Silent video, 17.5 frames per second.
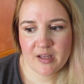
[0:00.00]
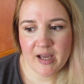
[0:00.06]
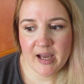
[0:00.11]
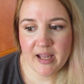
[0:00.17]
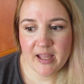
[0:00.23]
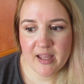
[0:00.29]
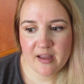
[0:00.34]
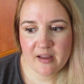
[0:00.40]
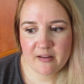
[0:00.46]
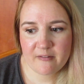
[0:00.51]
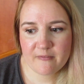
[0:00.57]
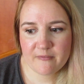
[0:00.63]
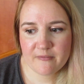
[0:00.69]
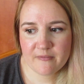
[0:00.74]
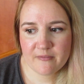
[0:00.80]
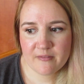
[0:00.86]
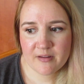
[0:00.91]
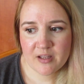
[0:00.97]
I
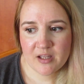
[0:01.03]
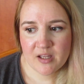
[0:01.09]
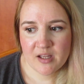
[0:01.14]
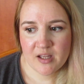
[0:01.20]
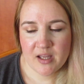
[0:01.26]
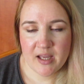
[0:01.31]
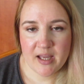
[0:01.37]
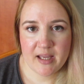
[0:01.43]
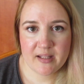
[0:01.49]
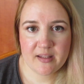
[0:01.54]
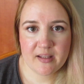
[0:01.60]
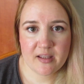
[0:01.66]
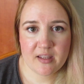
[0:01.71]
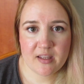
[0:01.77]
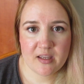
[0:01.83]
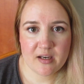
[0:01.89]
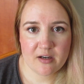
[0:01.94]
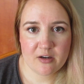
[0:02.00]
have had a
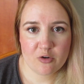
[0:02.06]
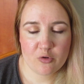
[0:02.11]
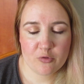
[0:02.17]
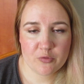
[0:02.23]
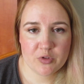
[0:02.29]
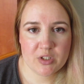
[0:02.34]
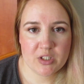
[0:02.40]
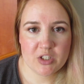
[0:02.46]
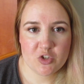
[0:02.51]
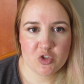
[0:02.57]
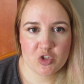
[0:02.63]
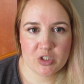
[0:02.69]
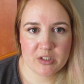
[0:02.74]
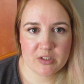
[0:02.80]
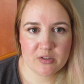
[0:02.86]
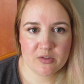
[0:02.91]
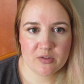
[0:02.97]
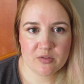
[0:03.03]
year of
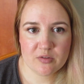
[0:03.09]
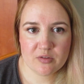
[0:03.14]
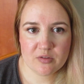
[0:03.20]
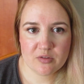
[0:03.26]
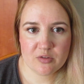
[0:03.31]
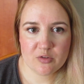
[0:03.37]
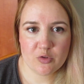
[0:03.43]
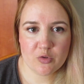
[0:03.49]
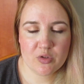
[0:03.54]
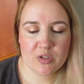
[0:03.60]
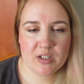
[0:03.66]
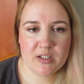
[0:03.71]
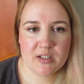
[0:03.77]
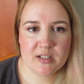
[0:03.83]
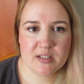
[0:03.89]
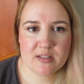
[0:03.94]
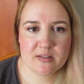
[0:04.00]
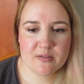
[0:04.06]
teaching uh,
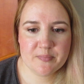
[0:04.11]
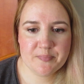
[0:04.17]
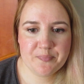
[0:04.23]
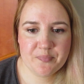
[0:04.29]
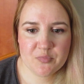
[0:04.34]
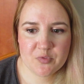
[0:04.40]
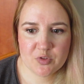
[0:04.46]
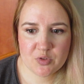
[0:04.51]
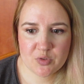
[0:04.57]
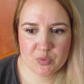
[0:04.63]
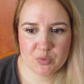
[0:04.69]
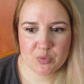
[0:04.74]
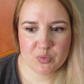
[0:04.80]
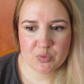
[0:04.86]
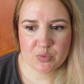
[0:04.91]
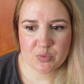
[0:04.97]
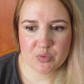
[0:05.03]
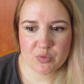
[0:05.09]
dottilism to
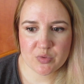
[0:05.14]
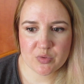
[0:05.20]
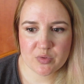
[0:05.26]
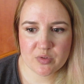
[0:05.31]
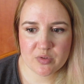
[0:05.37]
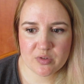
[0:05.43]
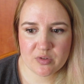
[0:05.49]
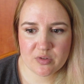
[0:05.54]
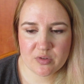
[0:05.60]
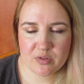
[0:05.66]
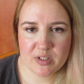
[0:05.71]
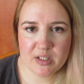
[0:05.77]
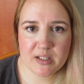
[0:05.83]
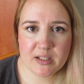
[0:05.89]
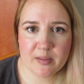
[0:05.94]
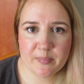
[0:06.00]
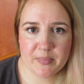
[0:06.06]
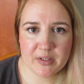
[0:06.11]
uh,
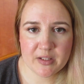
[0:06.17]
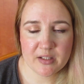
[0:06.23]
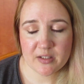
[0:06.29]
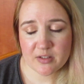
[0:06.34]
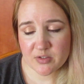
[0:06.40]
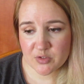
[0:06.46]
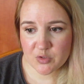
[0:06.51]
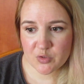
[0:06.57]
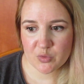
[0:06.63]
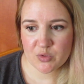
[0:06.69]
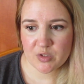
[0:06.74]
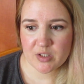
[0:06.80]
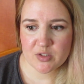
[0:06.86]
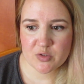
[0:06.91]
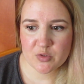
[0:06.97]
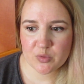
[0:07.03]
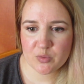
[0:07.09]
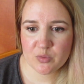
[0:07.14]
independent
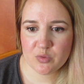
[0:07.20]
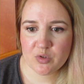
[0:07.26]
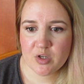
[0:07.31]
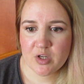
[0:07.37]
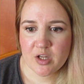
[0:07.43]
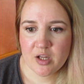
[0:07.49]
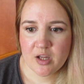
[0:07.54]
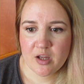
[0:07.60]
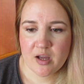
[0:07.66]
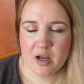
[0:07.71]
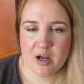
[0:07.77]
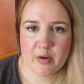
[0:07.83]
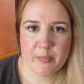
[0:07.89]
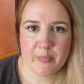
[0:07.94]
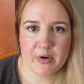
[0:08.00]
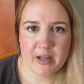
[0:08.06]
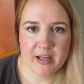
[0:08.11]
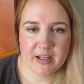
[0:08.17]
students who
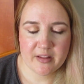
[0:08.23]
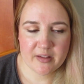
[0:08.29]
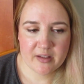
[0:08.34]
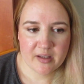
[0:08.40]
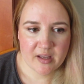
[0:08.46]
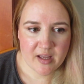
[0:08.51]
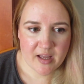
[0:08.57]
applied,